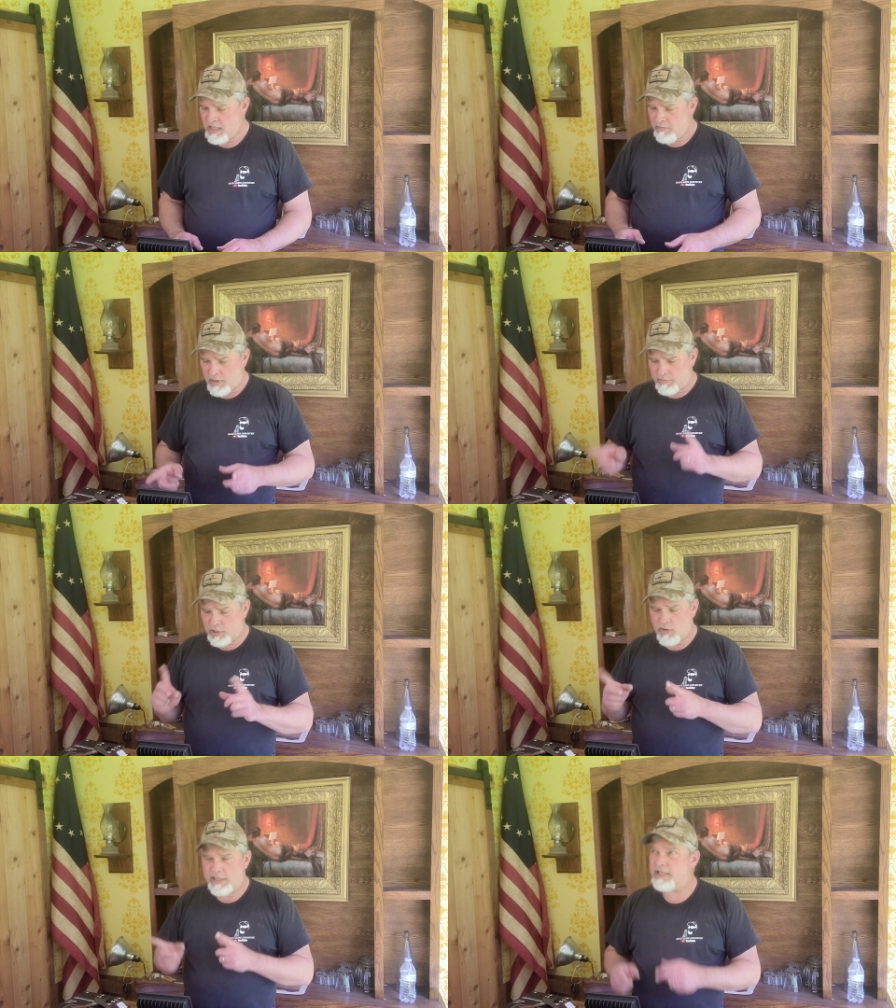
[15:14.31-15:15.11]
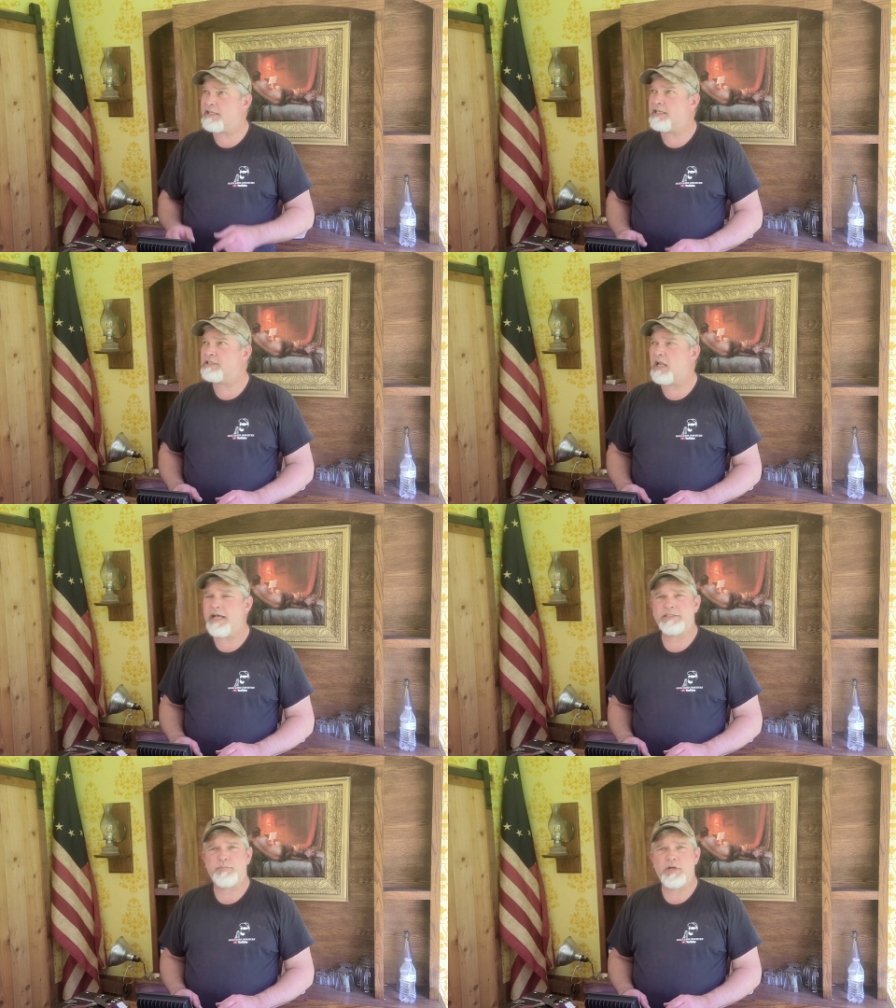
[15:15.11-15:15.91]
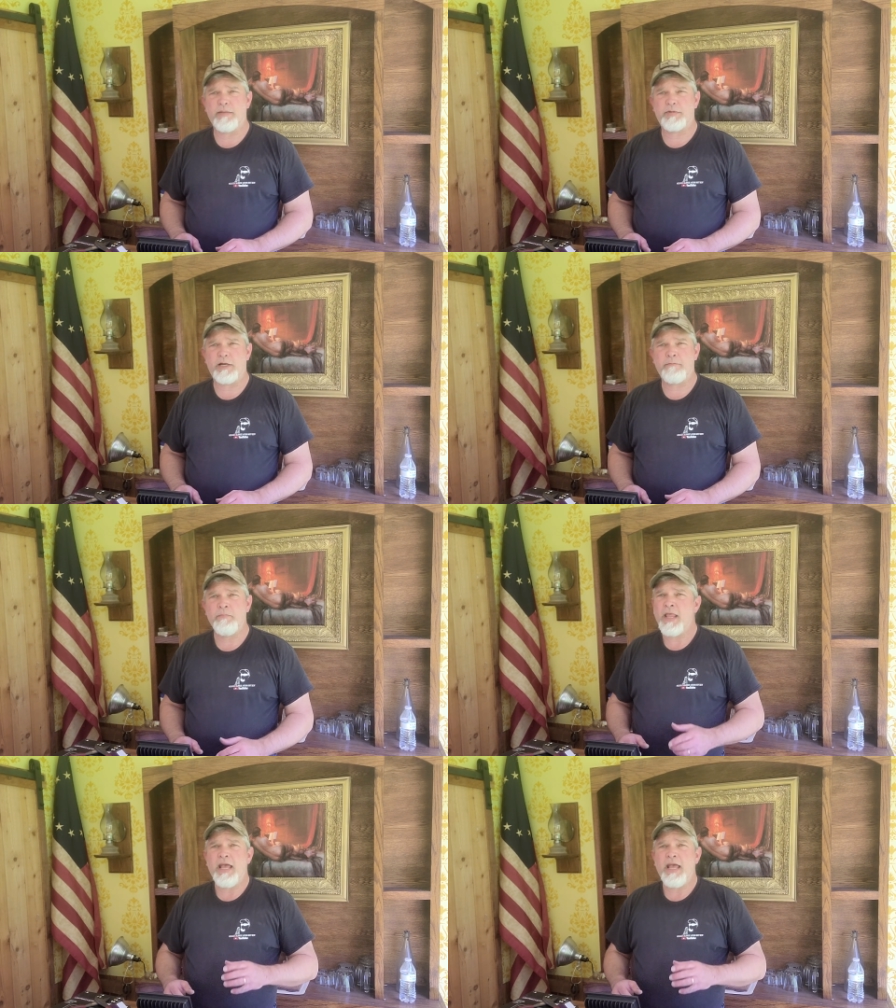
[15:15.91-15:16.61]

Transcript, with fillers: But I'm going to go ahead and get these lights put up there.